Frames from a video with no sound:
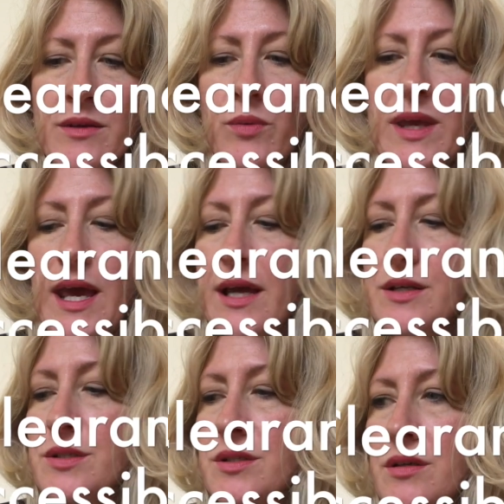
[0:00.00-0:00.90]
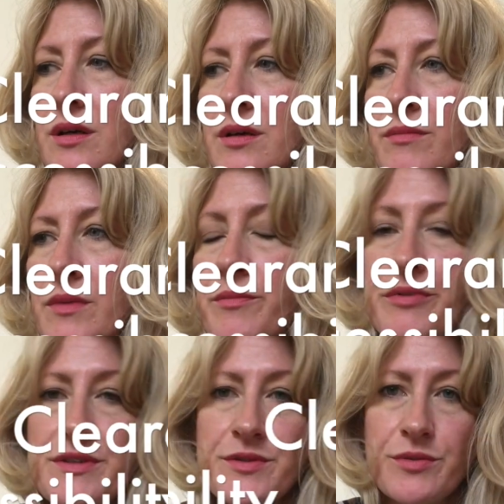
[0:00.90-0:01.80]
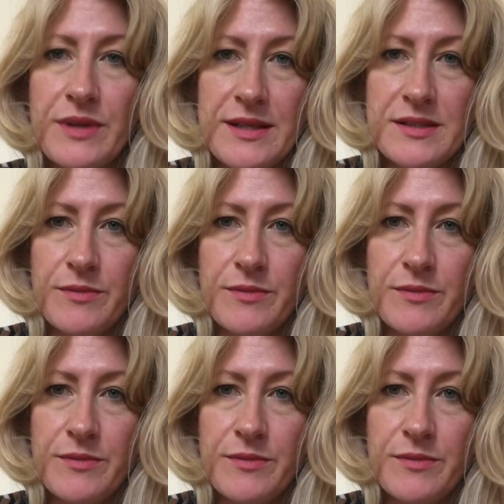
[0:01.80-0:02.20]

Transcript: So we had, in Bristol there's